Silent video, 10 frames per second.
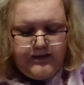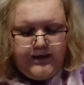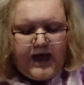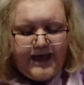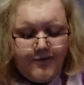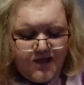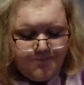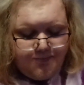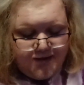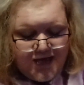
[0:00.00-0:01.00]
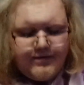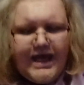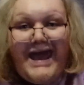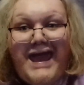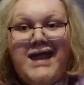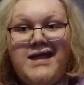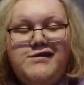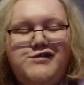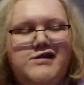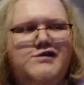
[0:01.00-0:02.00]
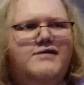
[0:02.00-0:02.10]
I know they put out a season